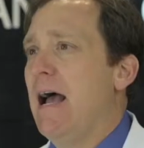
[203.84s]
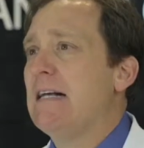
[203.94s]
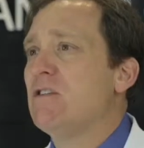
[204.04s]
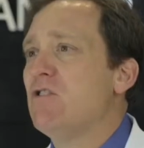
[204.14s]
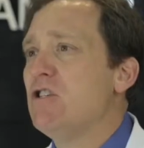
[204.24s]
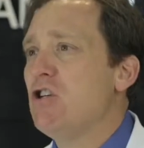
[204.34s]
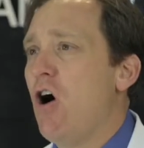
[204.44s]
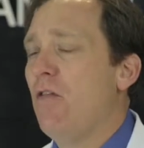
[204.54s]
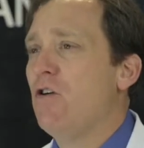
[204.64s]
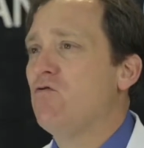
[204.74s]
As a
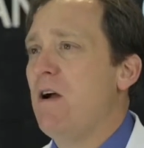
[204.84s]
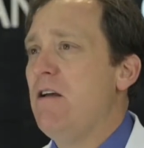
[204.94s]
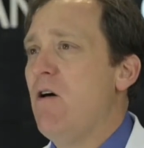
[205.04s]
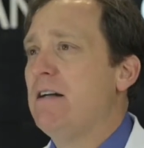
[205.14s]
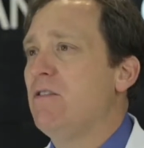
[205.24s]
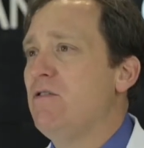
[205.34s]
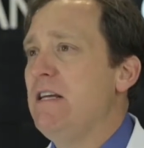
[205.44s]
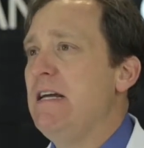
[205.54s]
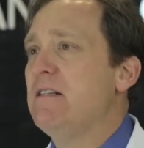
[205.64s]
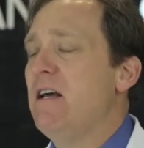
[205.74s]
result, those radioactive
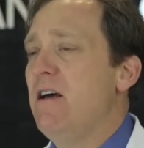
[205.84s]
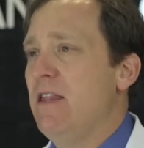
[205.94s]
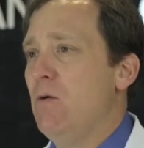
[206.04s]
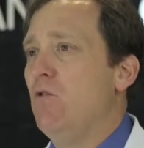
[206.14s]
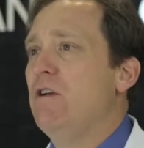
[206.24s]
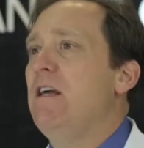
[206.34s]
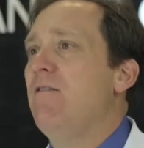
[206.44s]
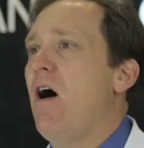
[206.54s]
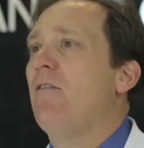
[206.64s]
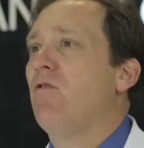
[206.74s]
seeds, they will
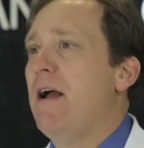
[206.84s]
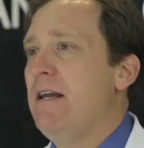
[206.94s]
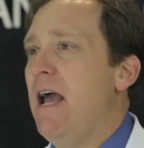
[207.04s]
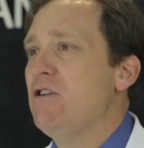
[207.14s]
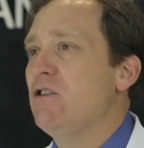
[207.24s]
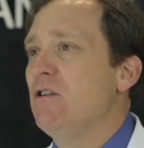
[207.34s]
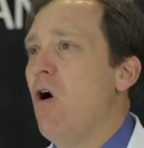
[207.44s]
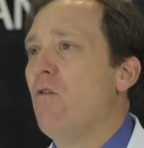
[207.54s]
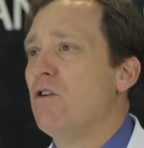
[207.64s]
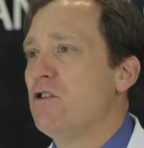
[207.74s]
give off radiation
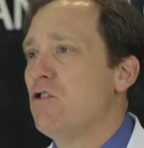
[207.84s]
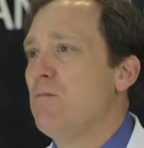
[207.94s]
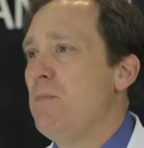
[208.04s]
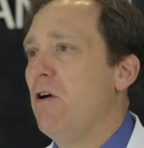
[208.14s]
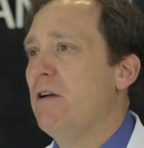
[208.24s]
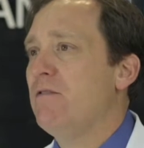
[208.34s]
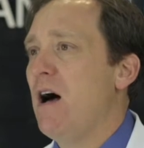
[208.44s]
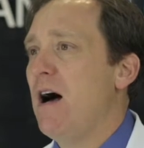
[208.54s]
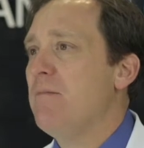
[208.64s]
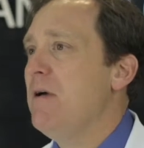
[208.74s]
over a certain period of
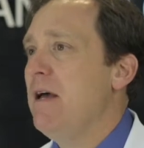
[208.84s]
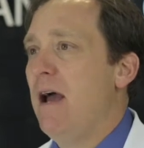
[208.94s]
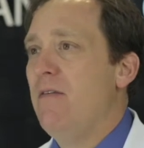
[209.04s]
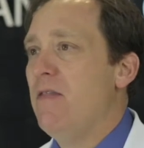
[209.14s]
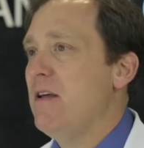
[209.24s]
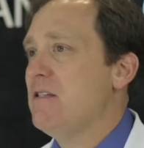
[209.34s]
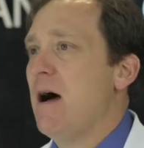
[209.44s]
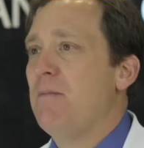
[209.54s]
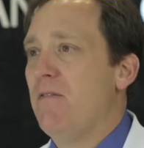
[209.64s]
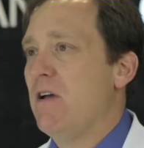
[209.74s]
time, and then they
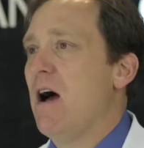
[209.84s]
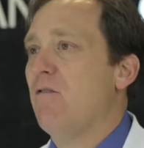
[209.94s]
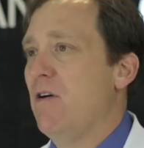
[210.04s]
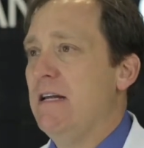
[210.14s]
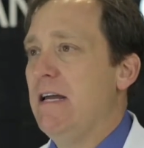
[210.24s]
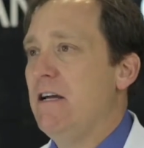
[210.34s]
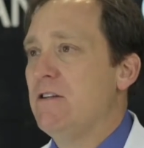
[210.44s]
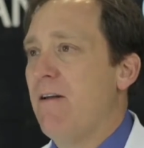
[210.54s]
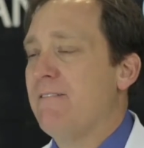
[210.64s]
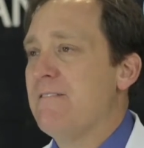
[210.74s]
stop giving off
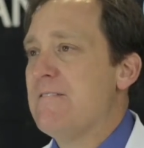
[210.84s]
radiation.